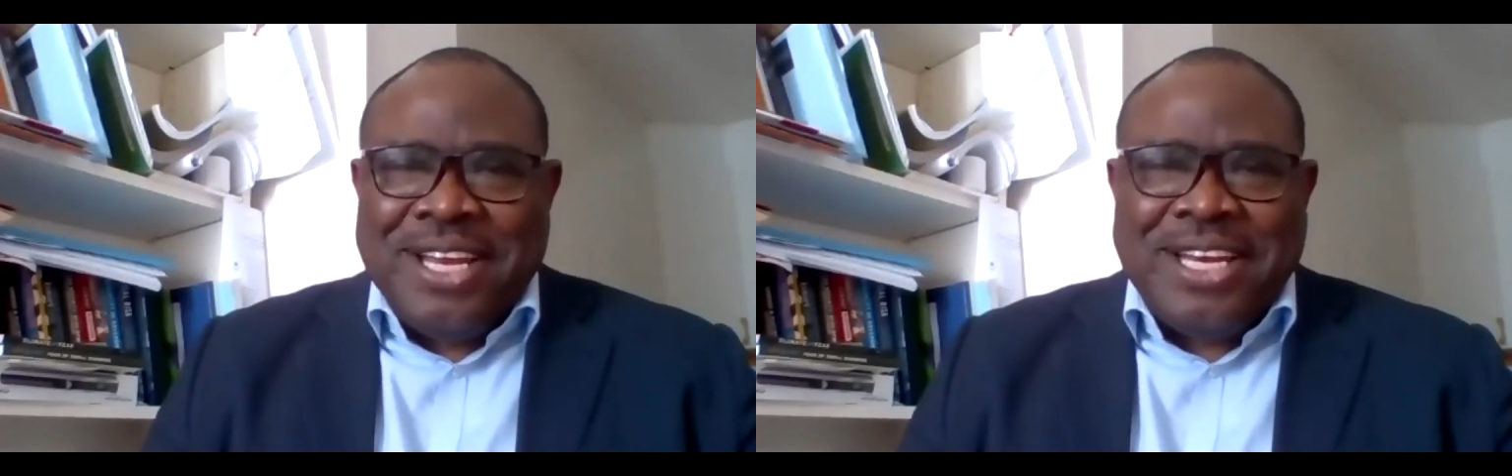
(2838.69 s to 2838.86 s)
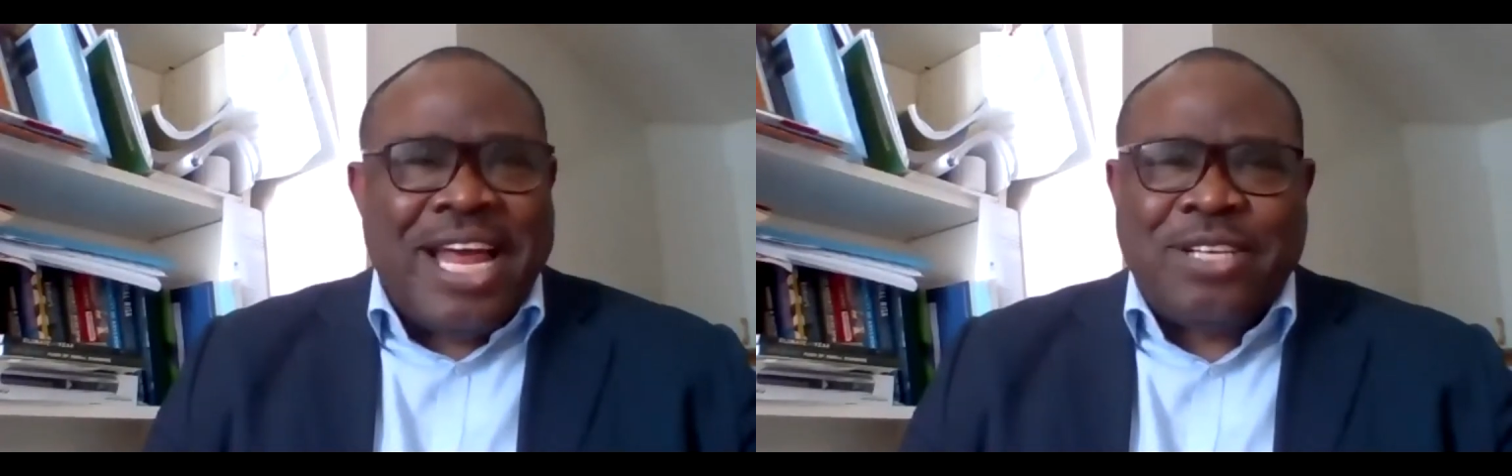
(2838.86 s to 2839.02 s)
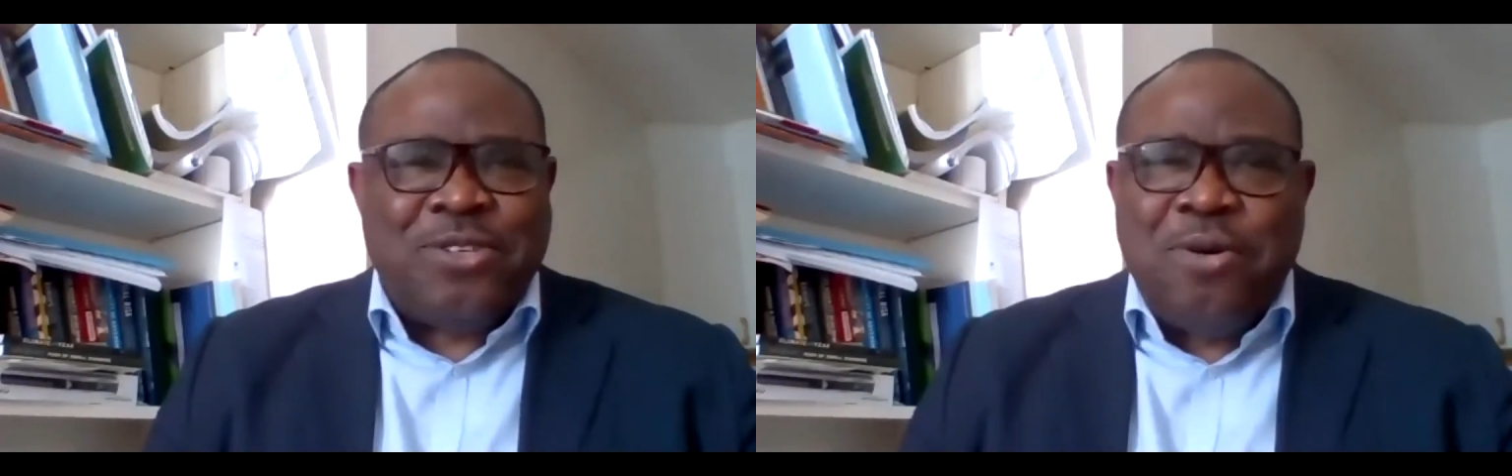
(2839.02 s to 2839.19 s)

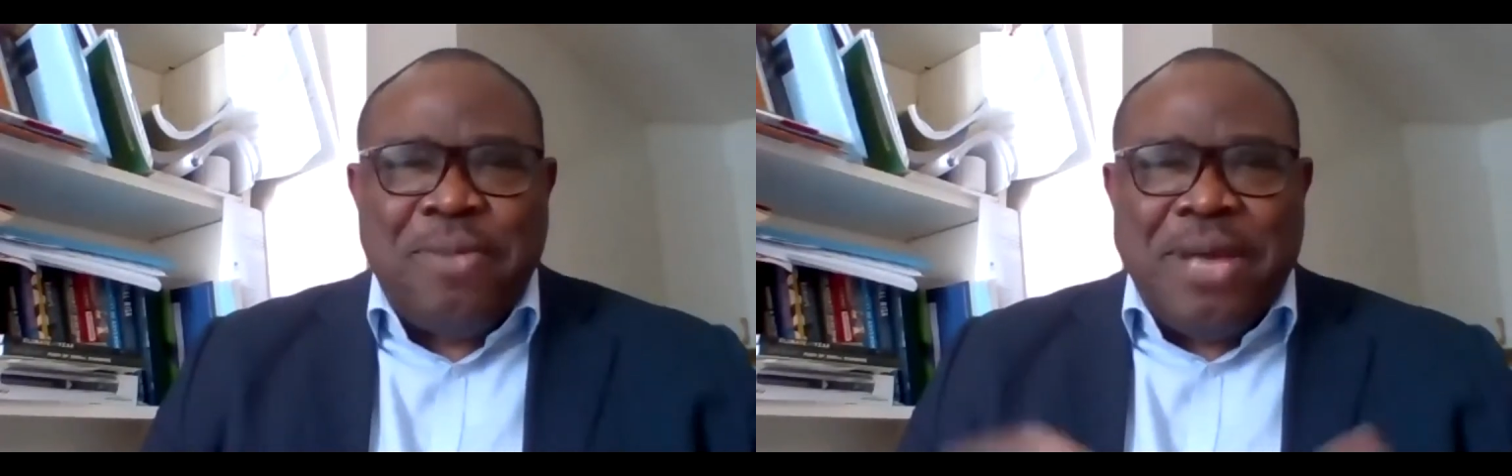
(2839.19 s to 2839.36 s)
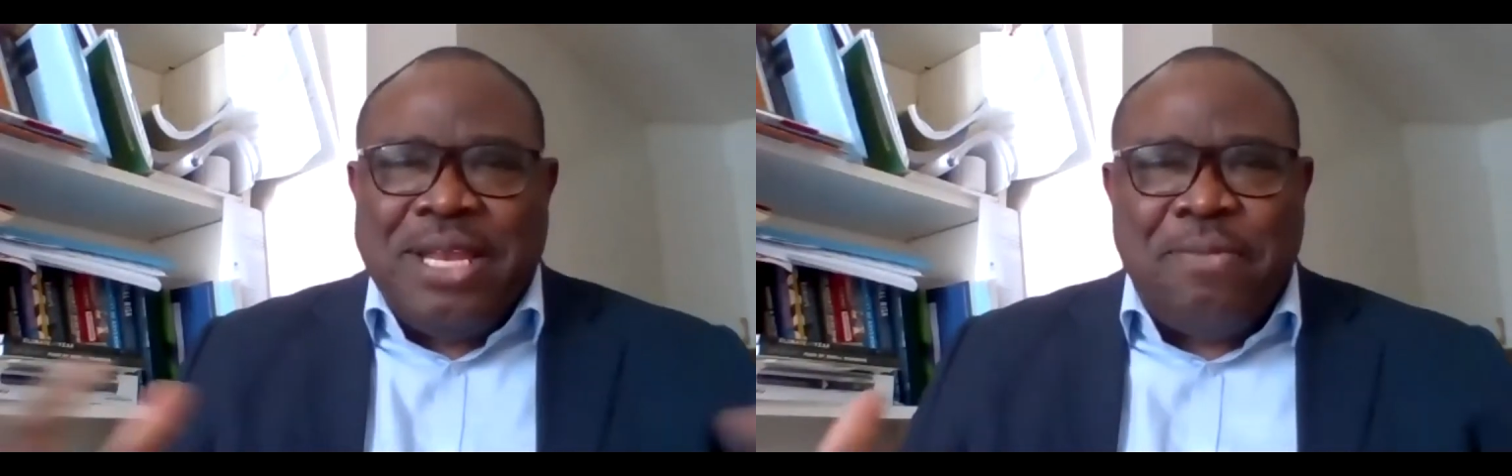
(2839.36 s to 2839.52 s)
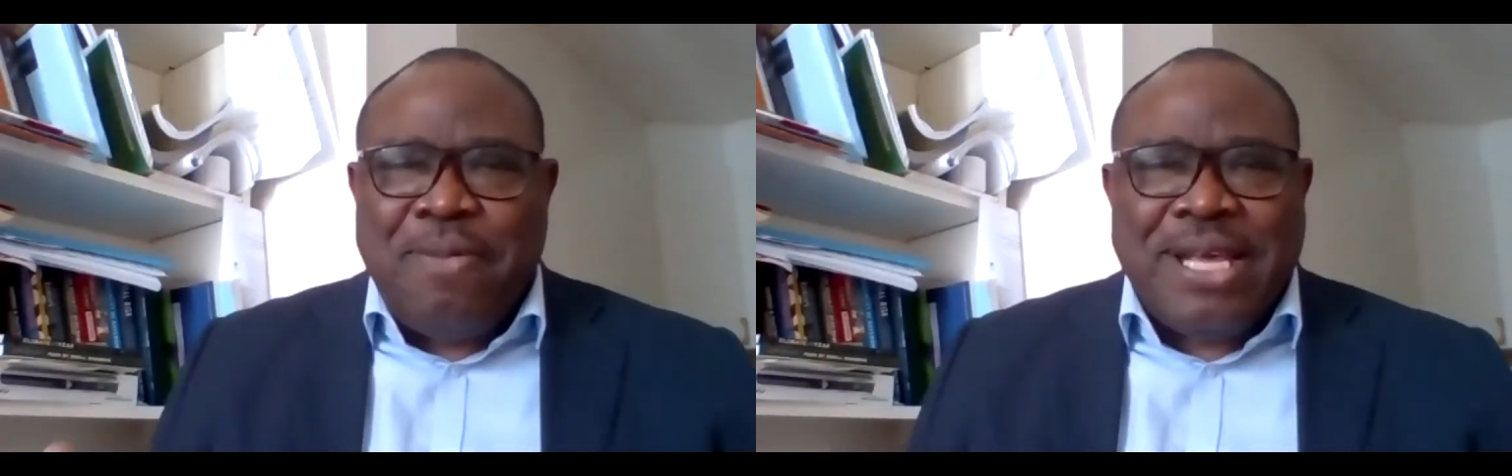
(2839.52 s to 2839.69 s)
There are so
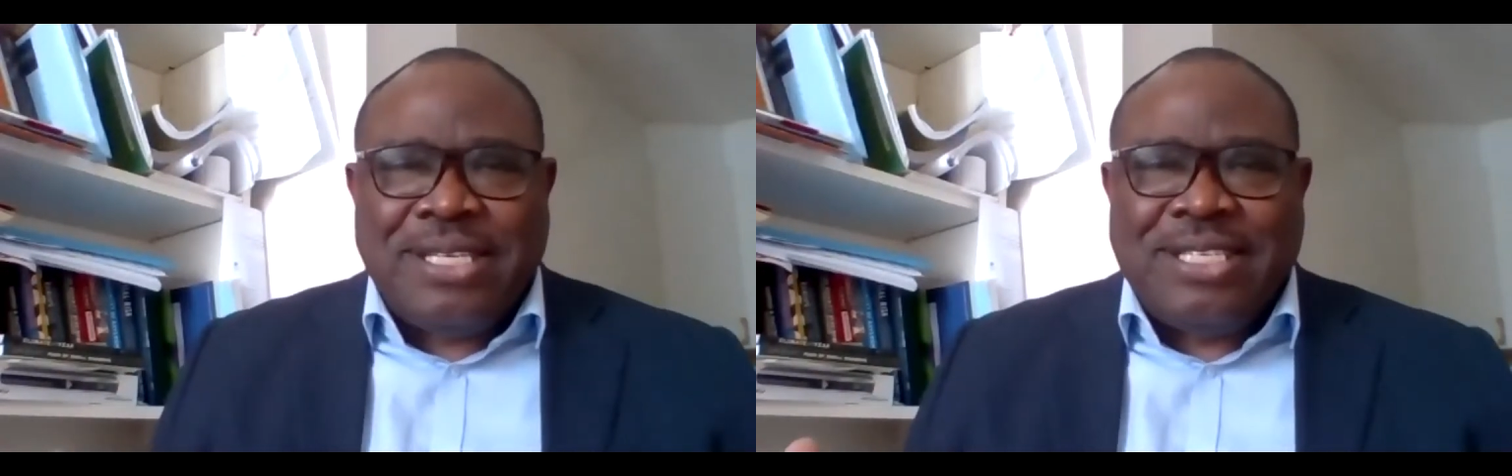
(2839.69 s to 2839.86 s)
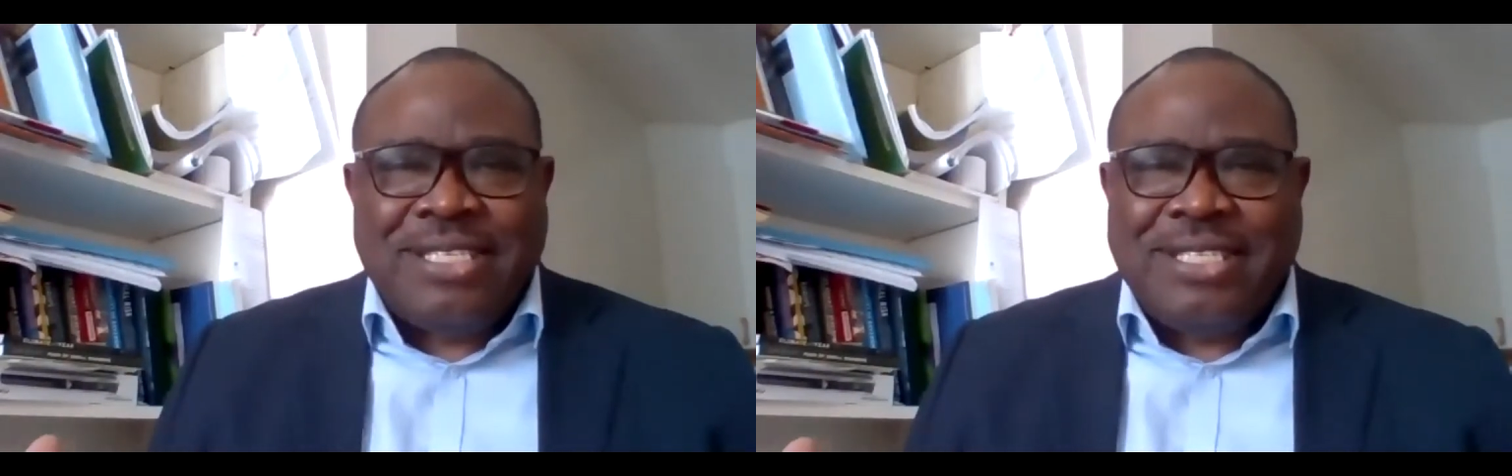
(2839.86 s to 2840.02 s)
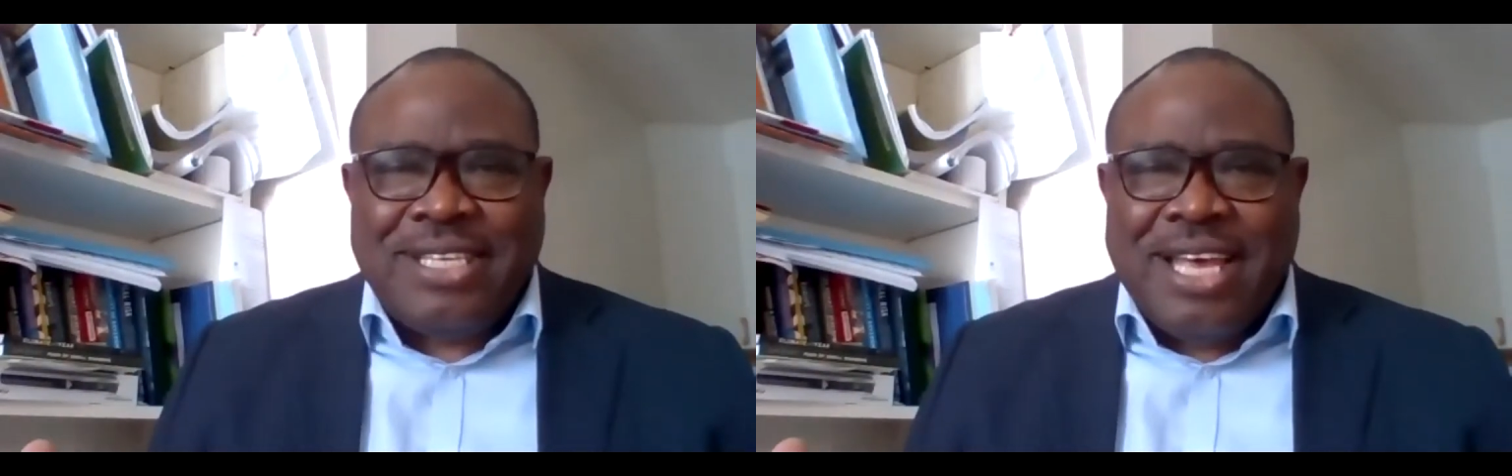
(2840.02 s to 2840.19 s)
many places